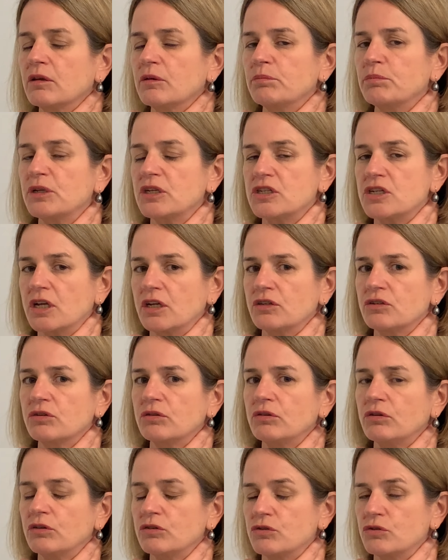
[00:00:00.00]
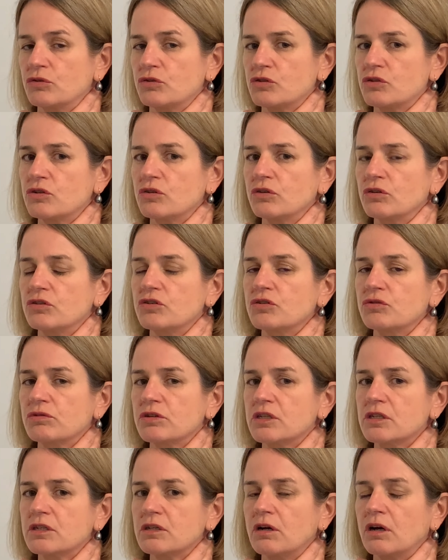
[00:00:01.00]
Be gentle on your surgery
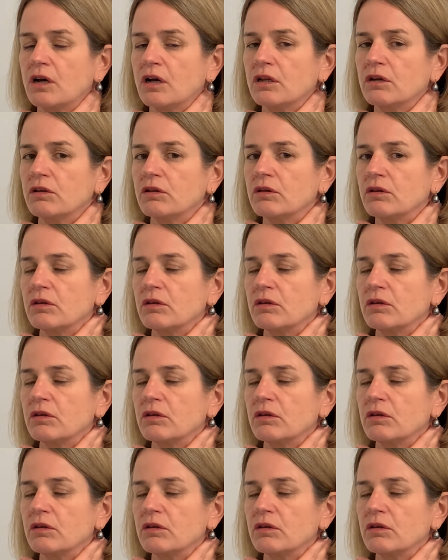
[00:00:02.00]
side.